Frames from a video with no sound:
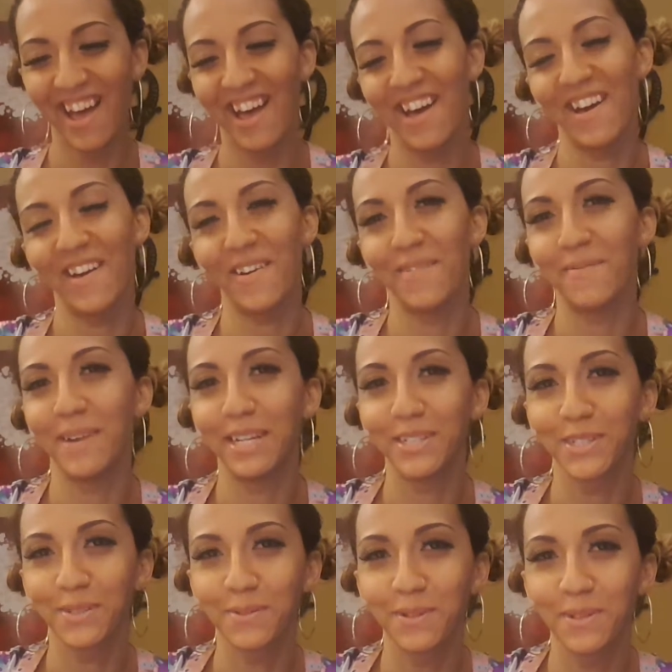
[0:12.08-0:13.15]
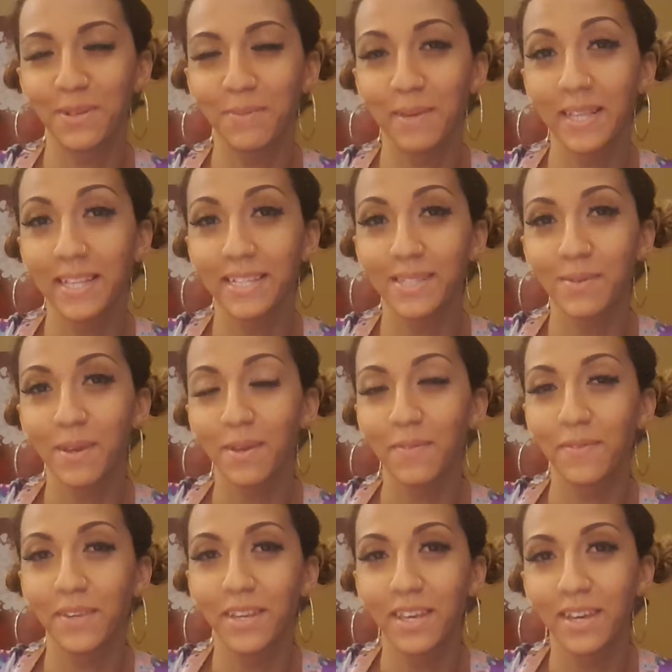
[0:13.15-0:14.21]
um, I just wanted to make this quick
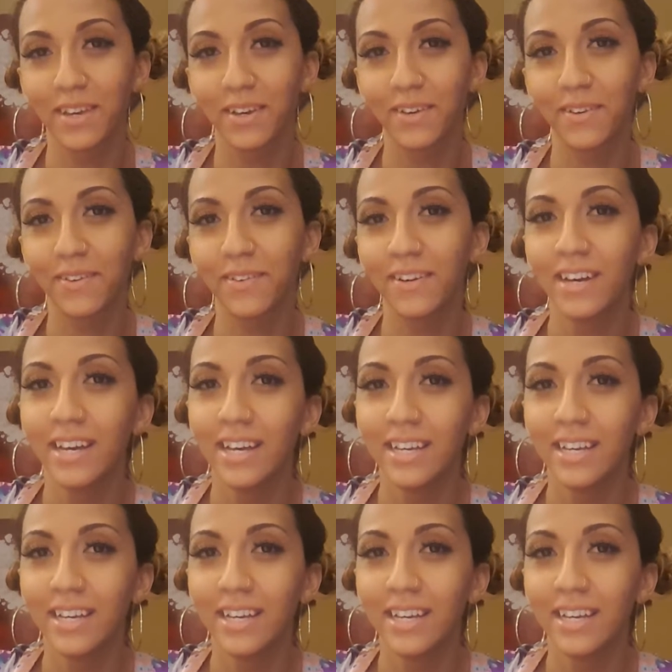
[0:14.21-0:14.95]
video